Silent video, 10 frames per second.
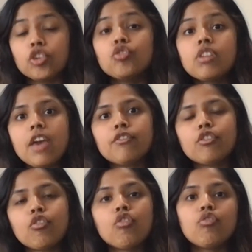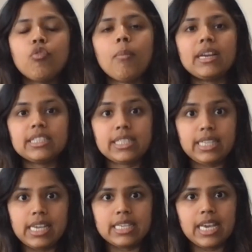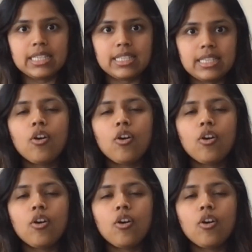You never know who might say yes.